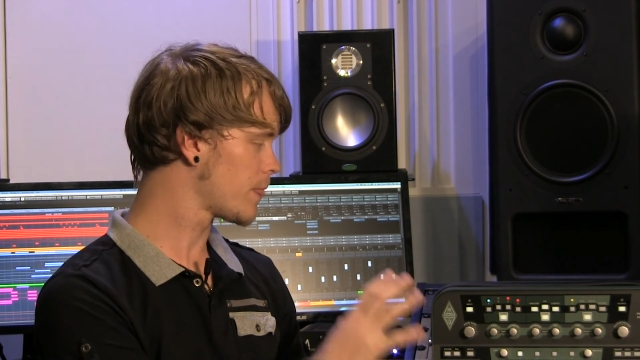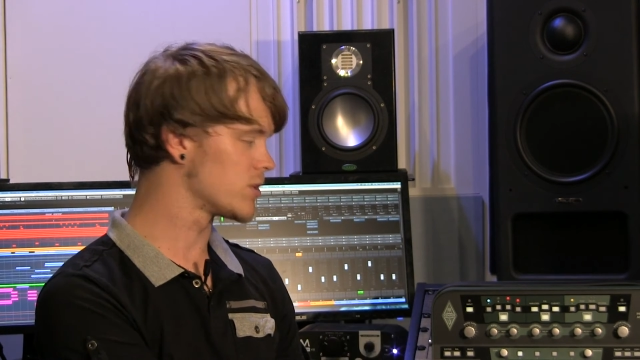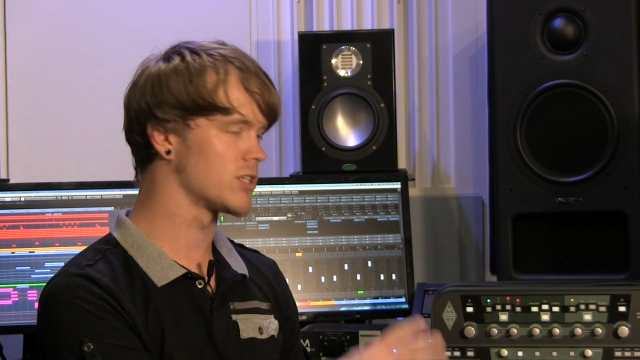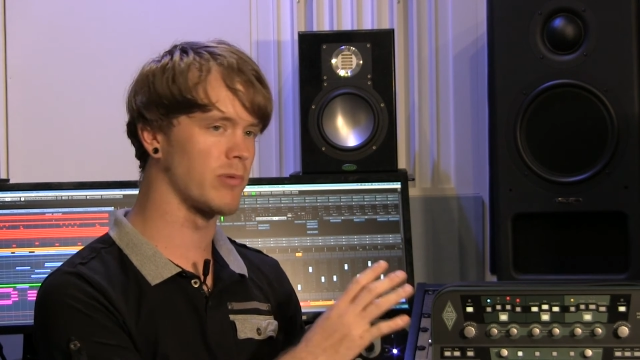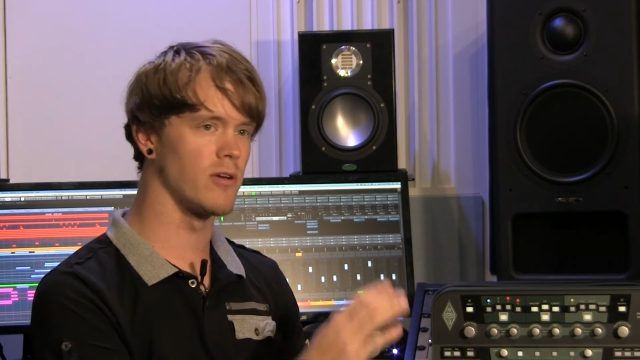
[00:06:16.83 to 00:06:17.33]

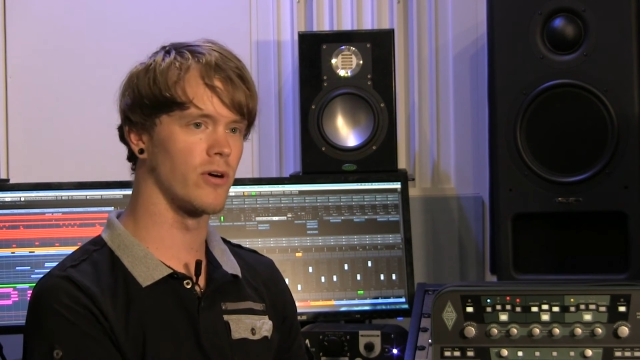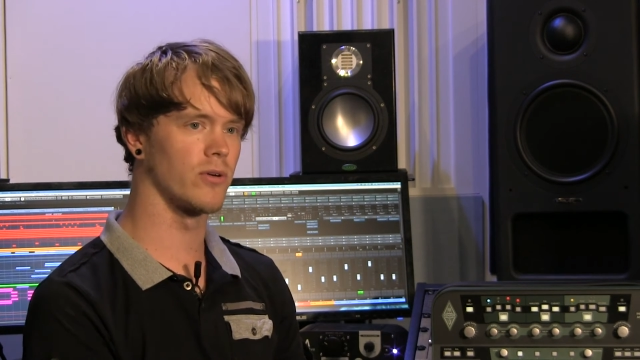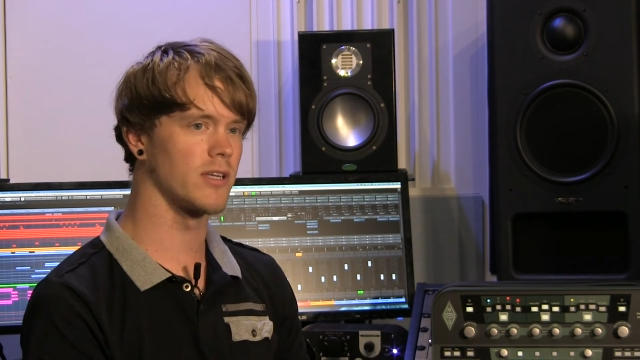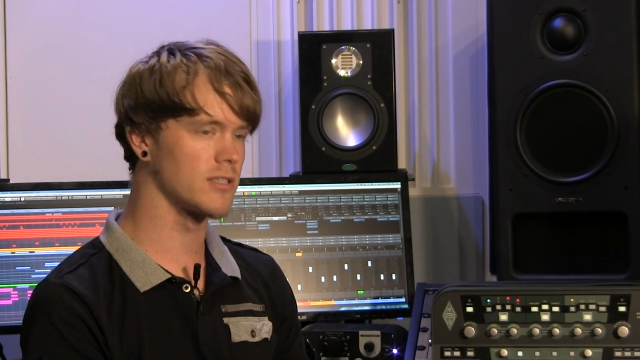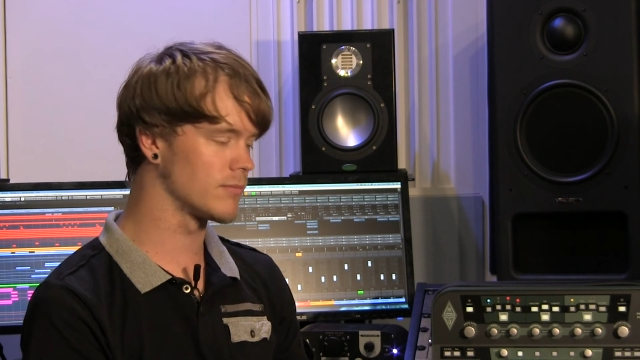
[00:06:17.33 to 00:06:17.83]
once I
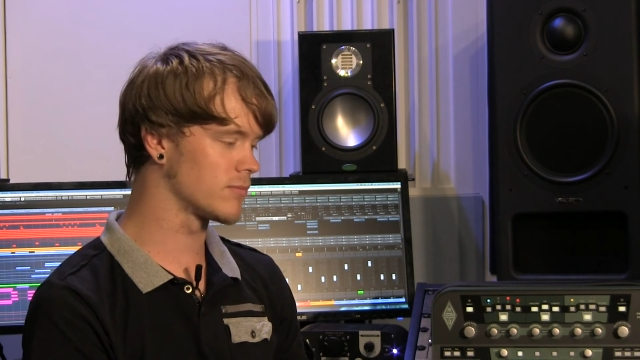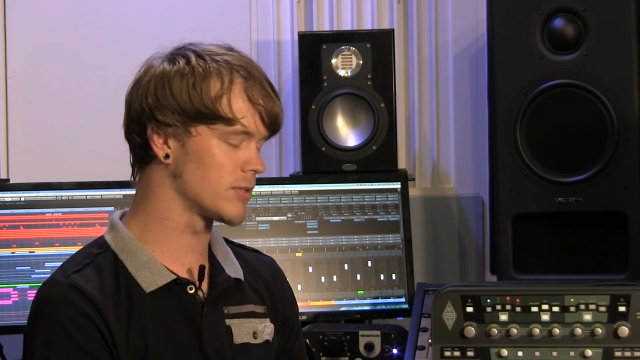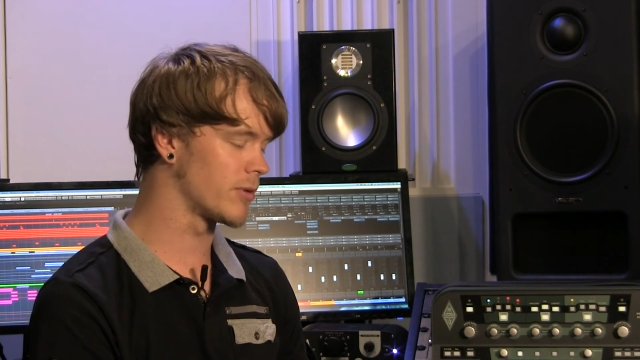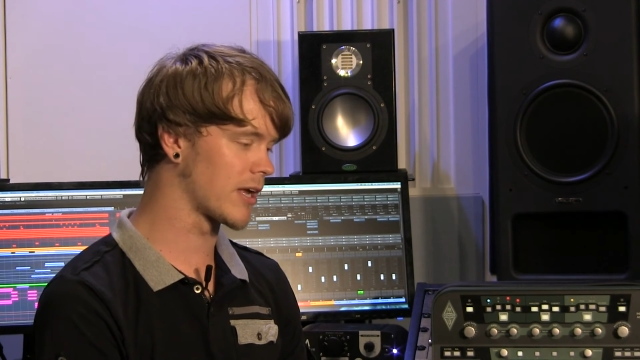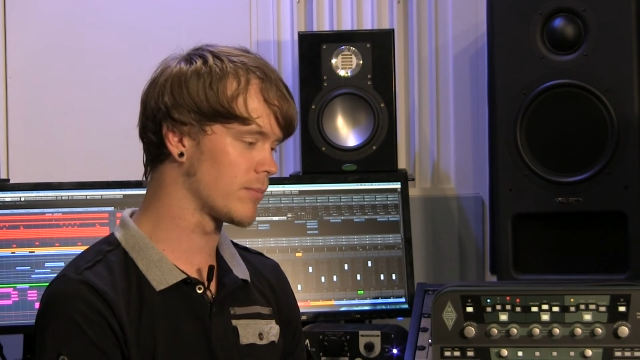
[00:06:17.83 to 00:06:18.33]
profiled it
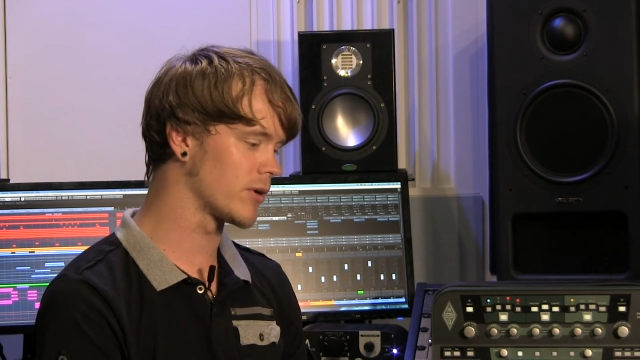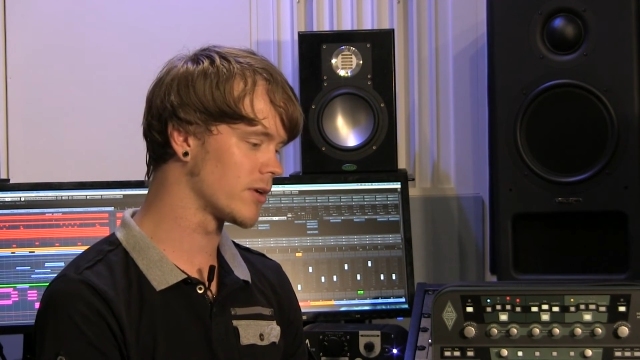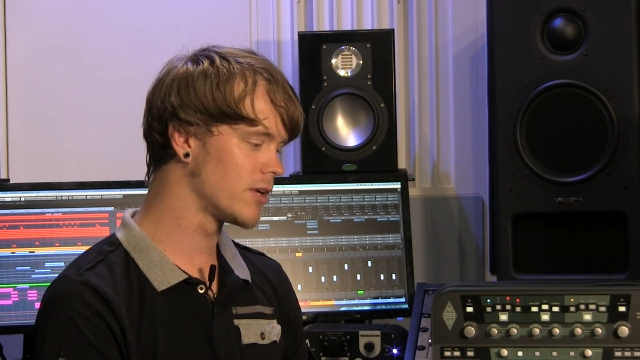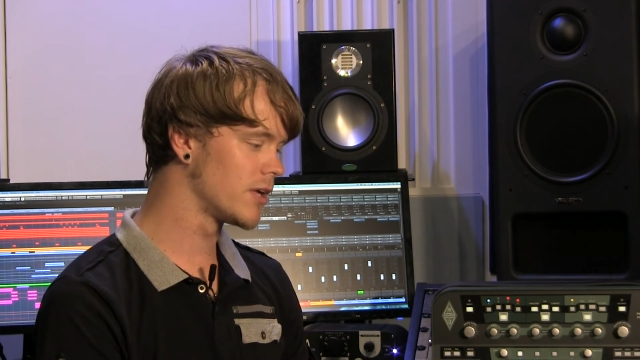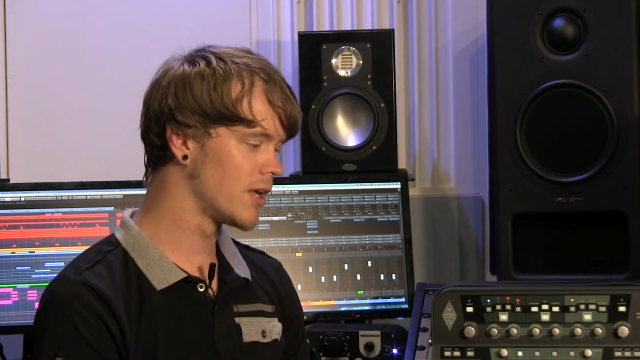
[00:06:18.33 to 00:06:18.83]
into my
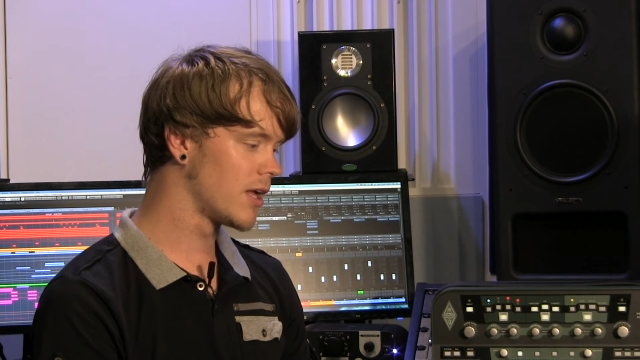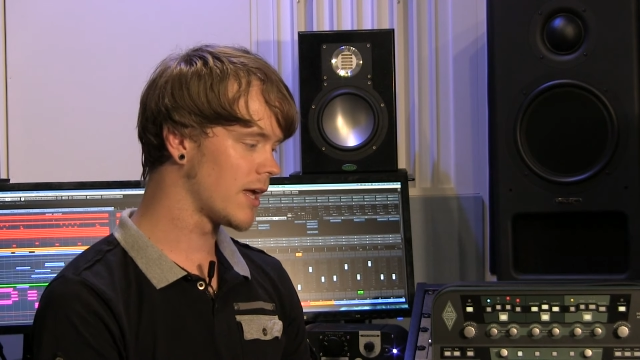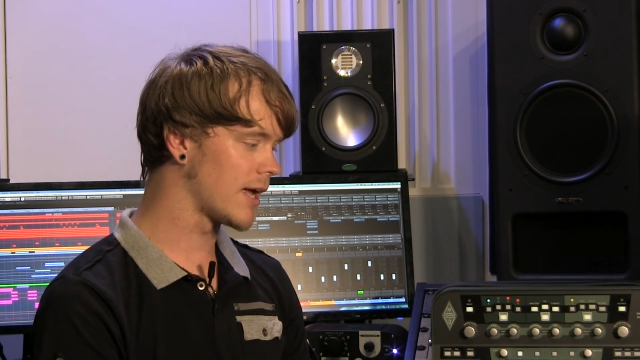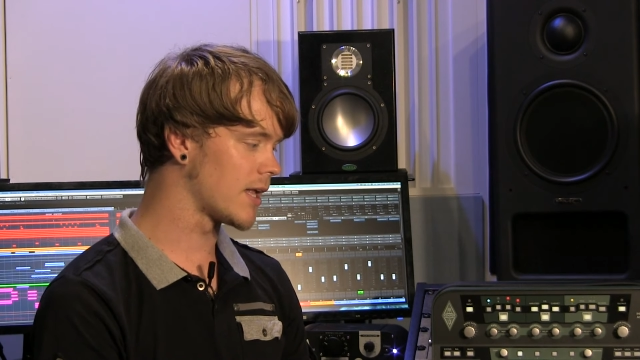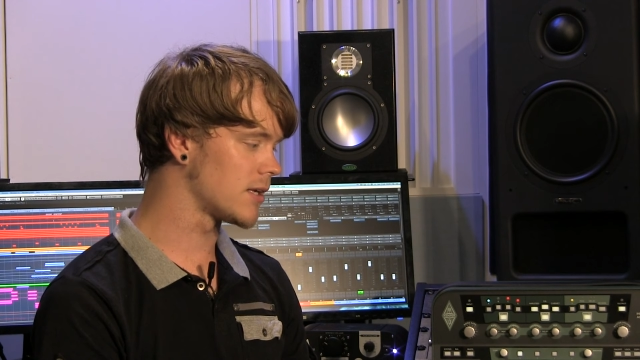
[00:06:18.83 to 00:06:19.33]
Kemper.
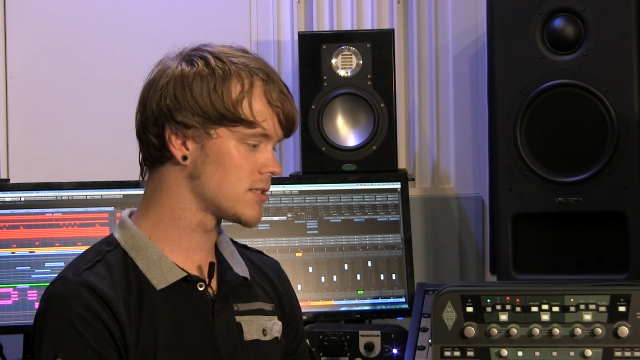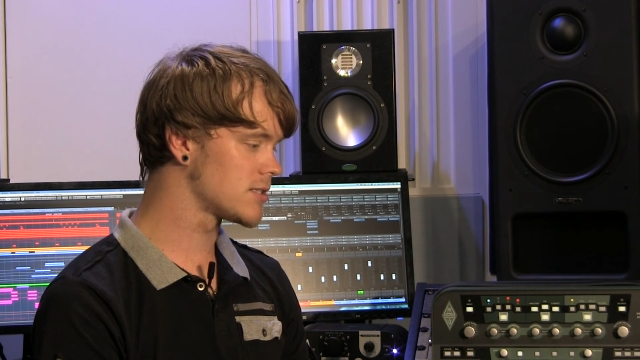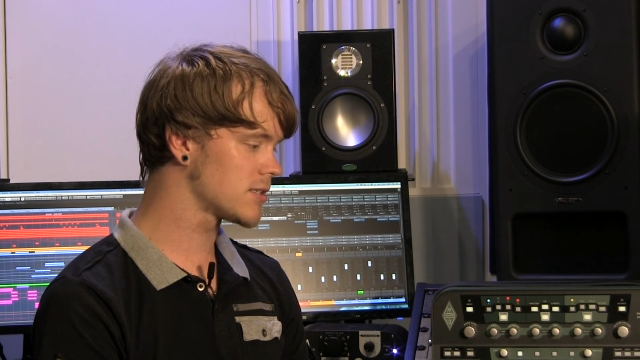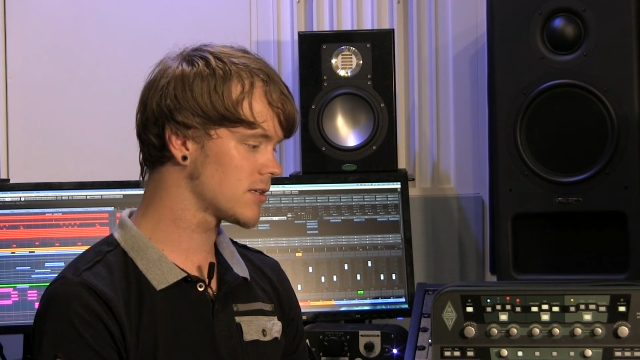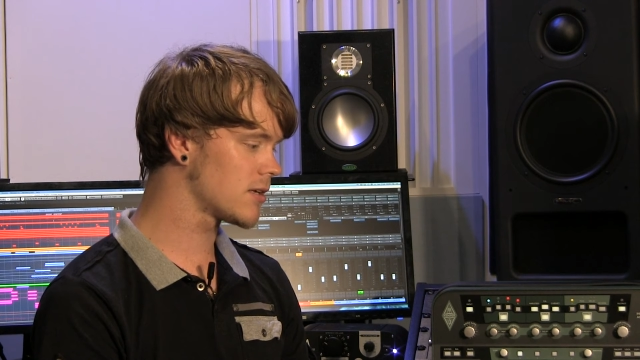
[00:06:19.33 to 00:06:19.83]
And